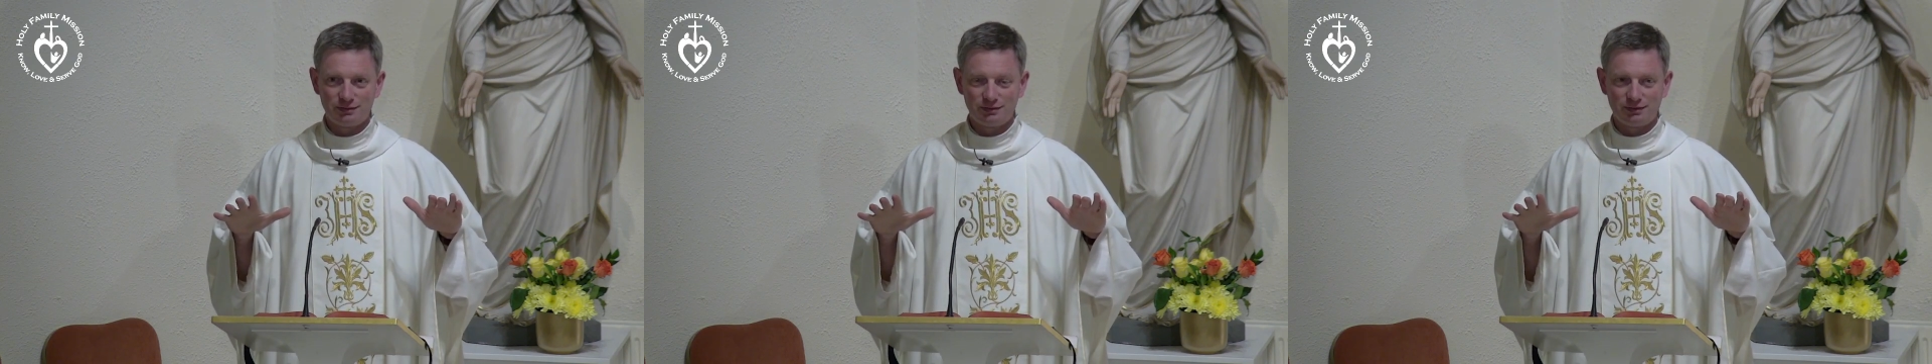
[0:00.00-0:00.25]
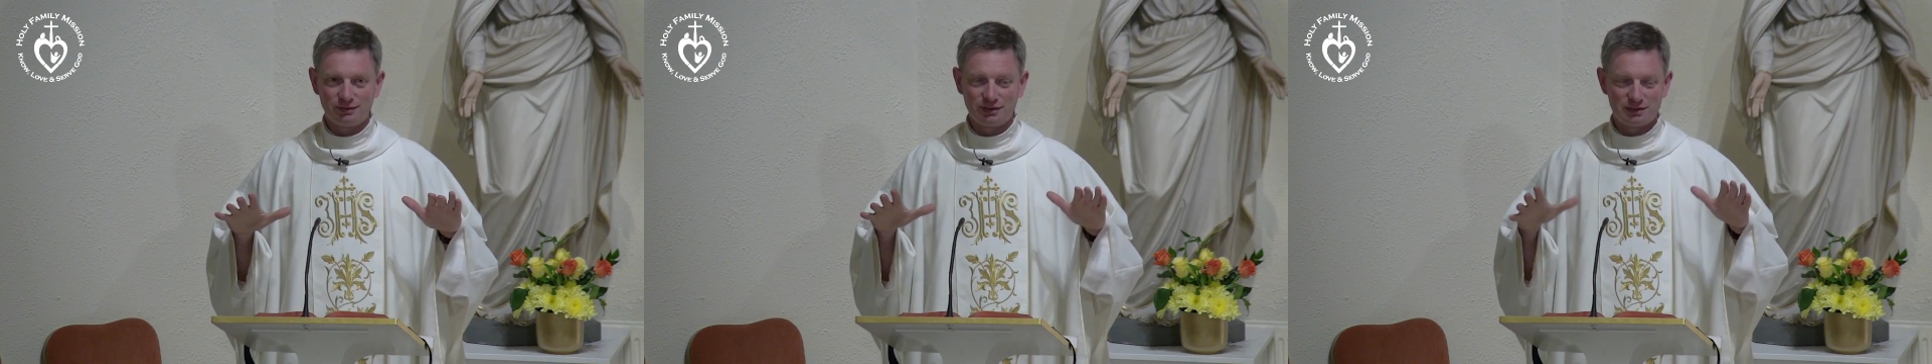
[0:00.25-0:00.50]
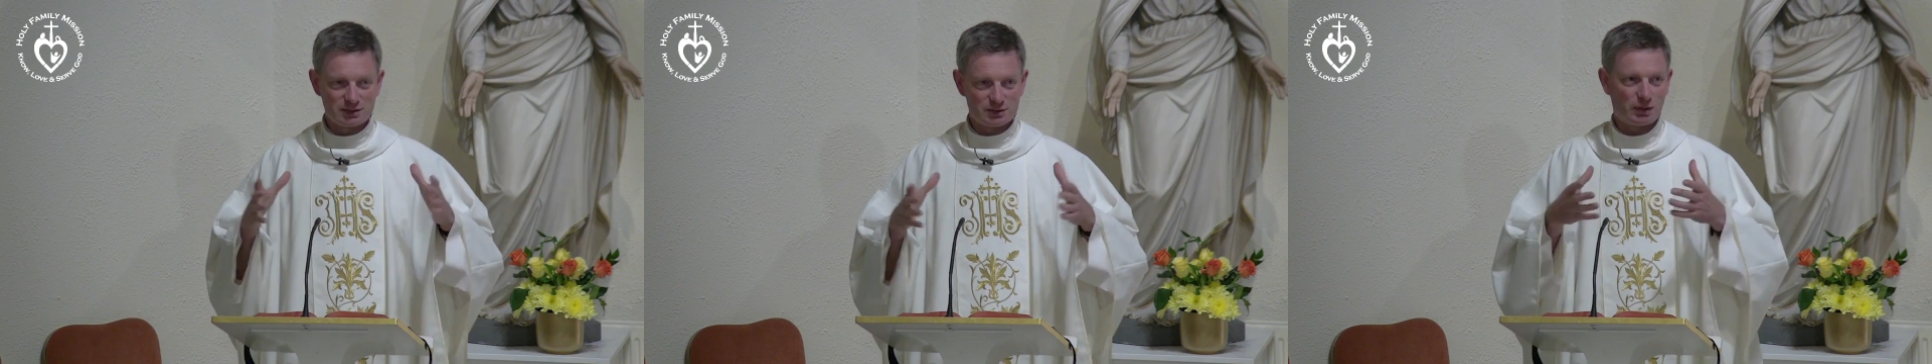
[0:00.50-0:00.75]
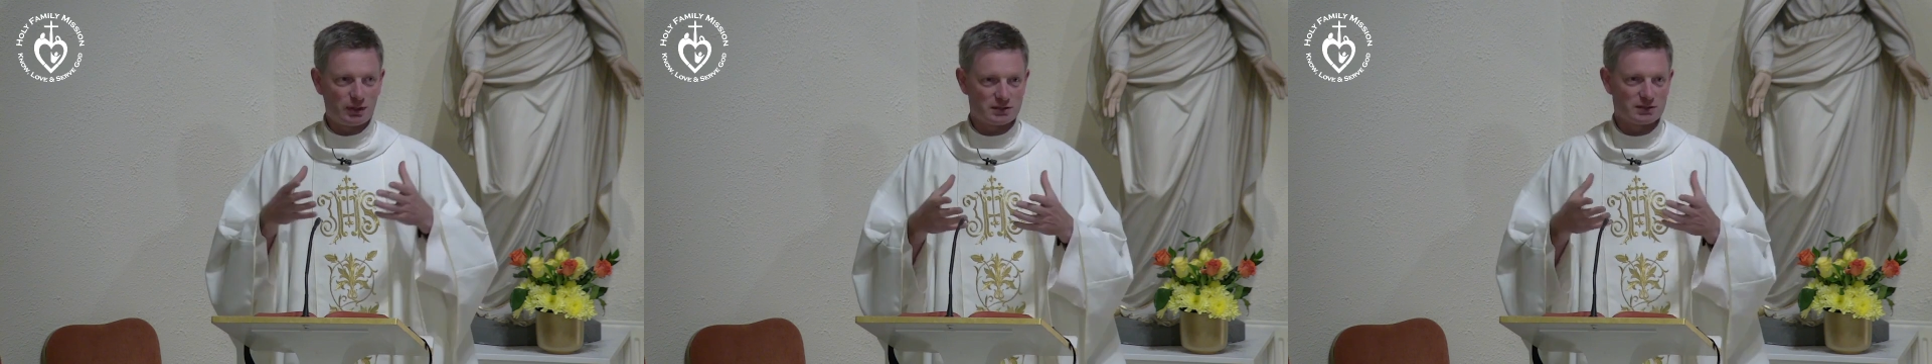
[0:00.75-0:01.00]
This is
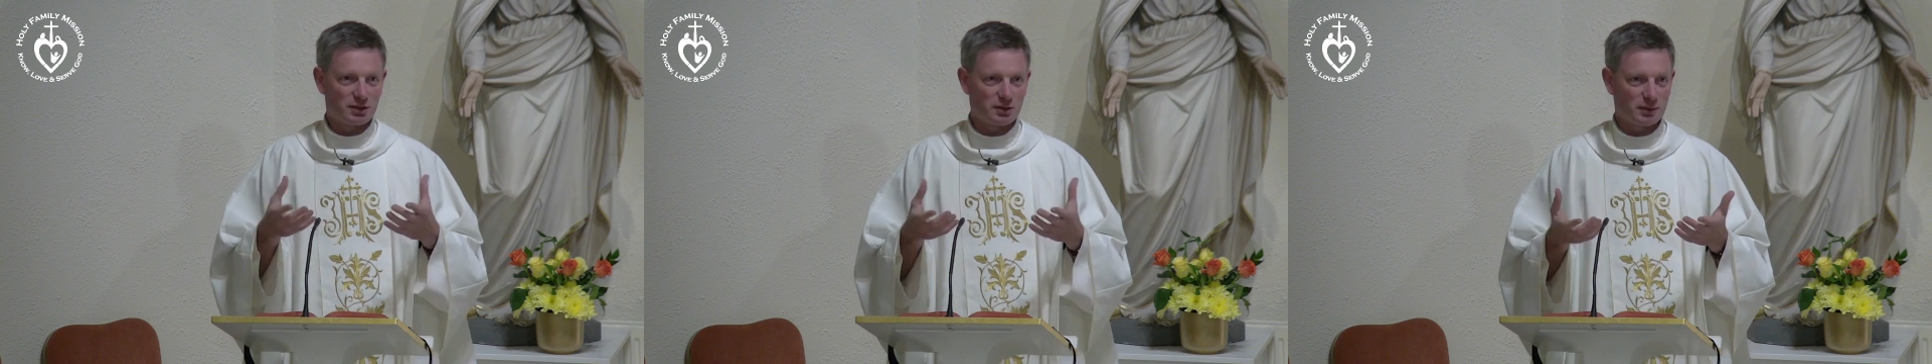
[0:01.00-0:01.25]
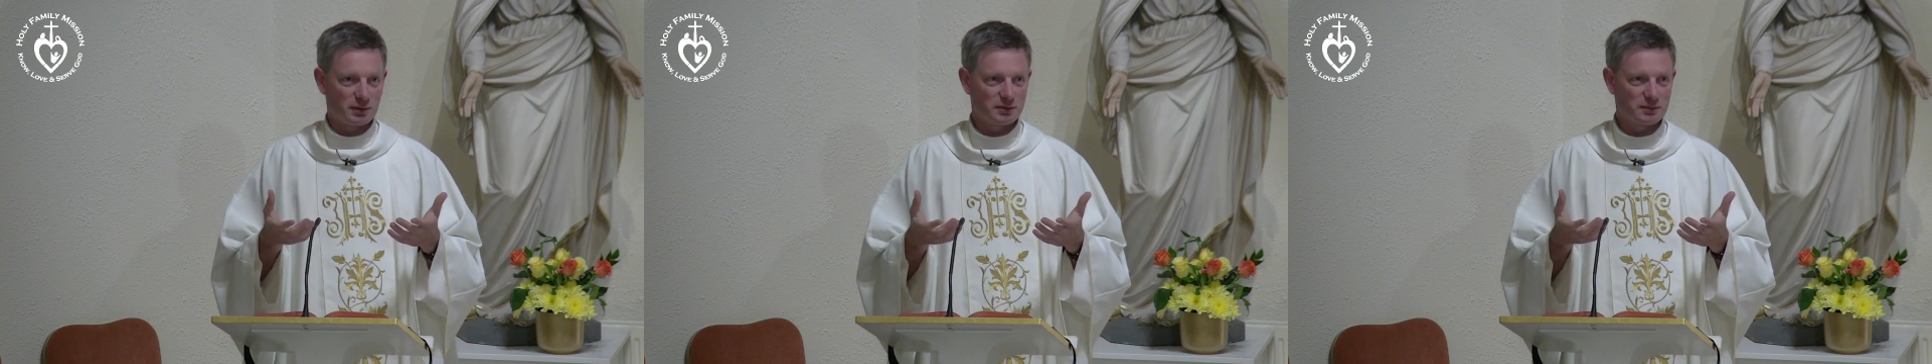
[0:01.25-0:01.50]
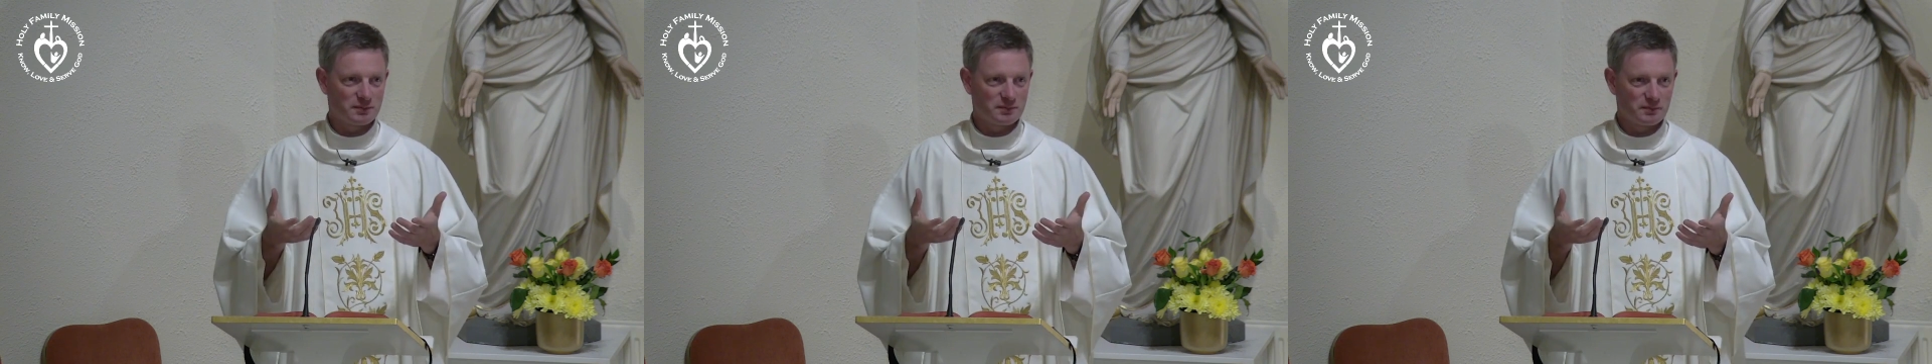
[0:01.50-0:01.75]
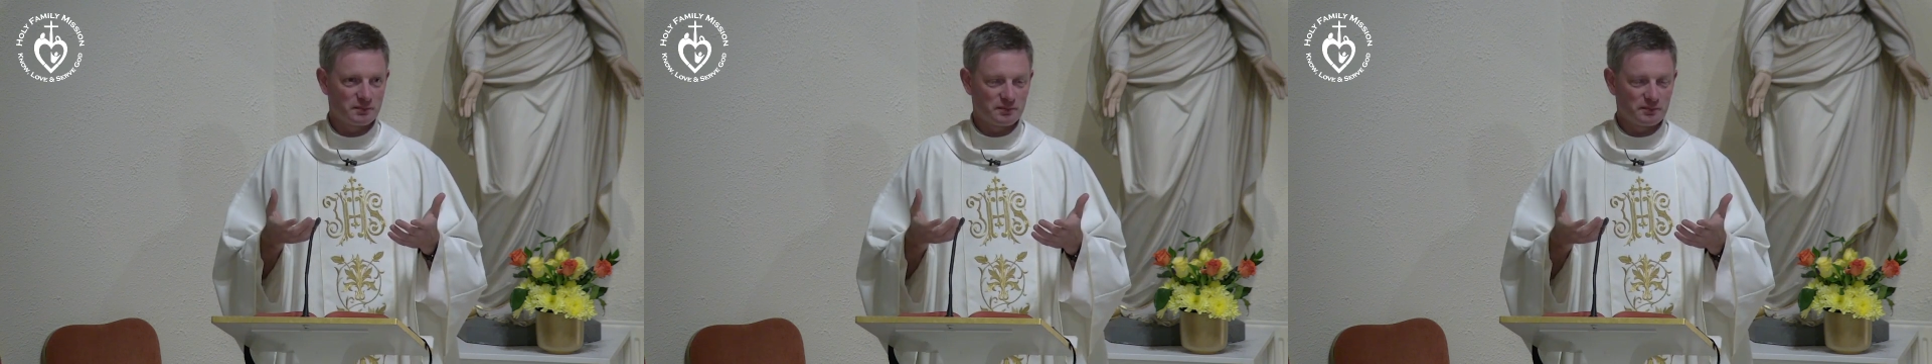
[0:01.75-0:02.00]
what it's all about.
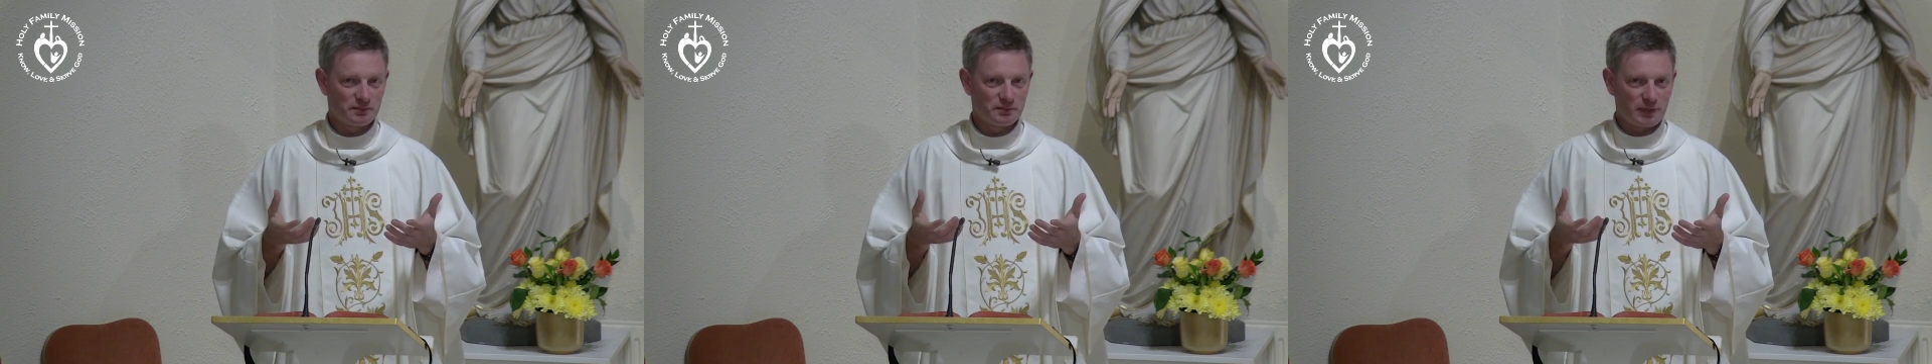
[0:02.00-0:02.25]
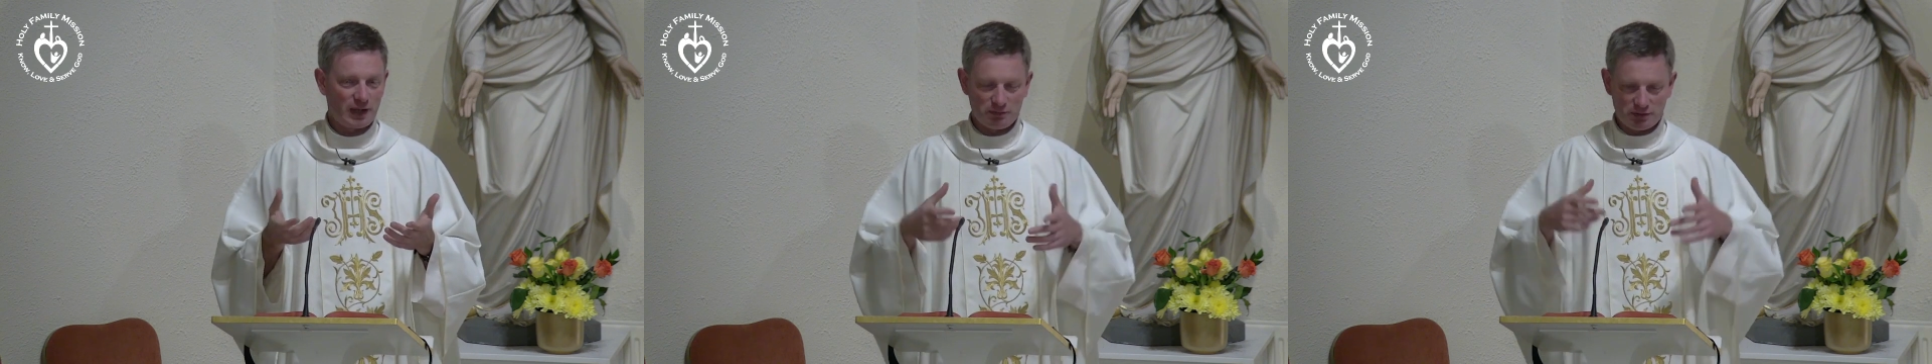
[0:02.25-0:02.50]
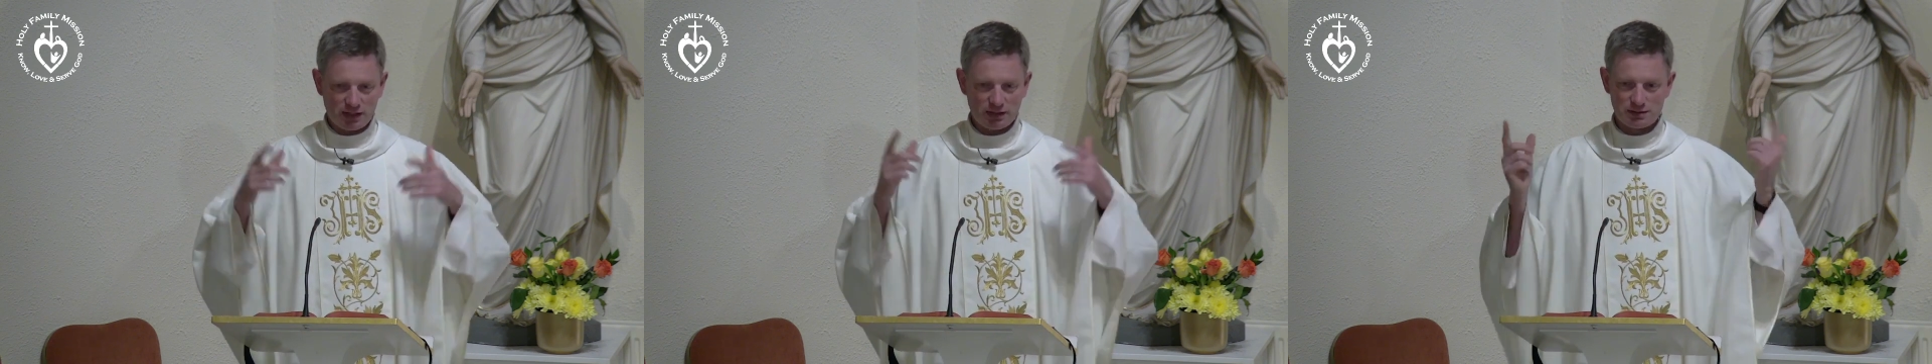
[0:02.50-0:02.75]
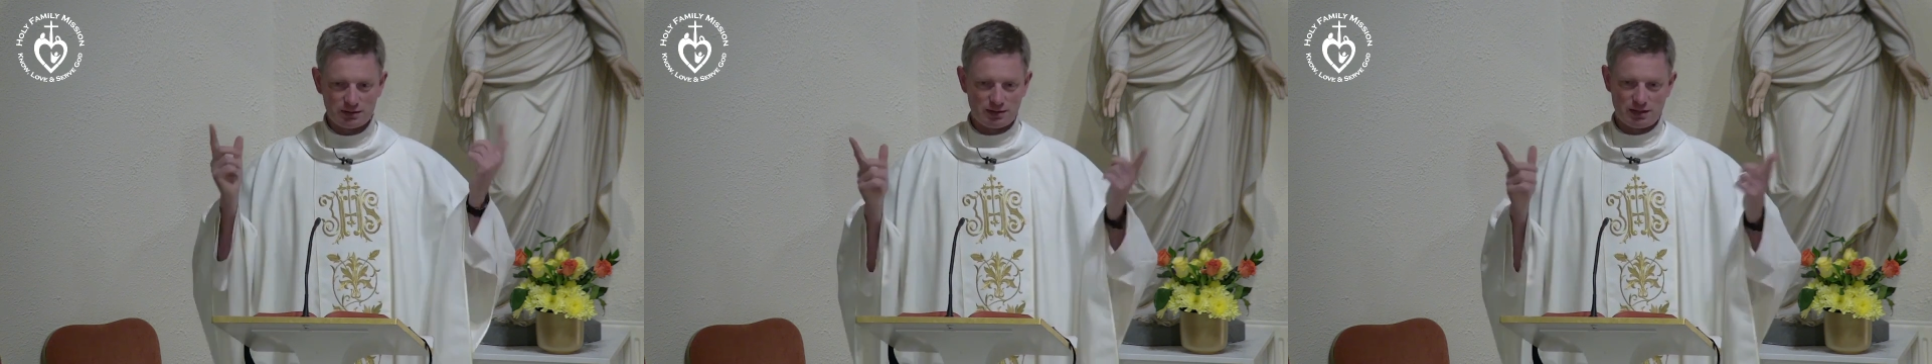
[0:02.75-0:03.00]
Everything
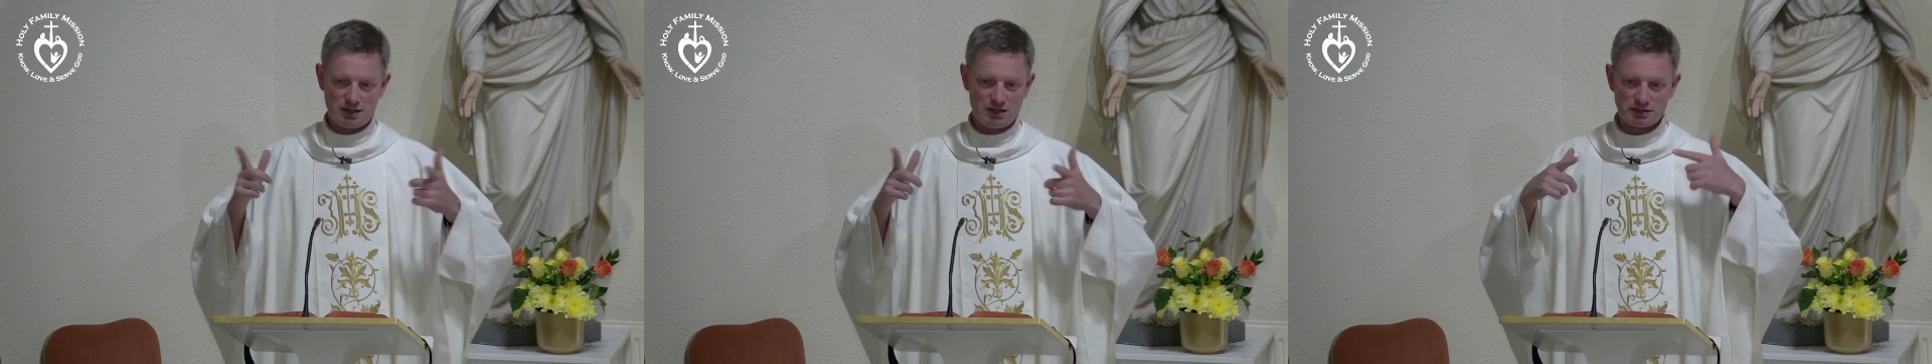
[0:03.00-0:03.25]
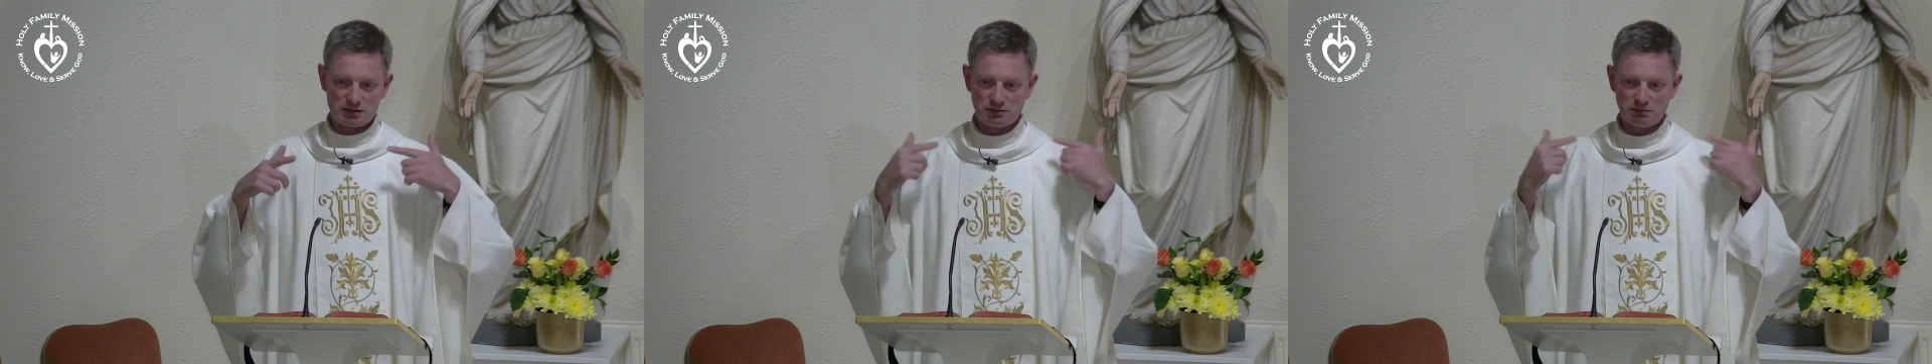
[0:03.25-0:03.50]
else is